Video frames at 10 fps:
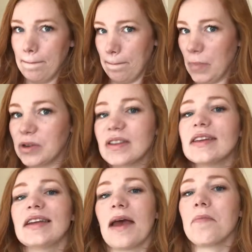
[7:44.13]
most of
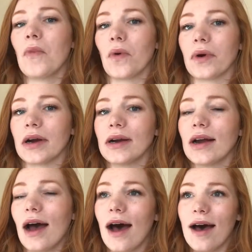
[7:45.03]
the time
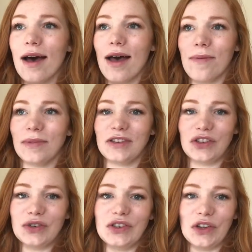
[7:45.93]
more,
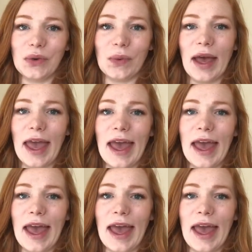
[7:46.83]
to do.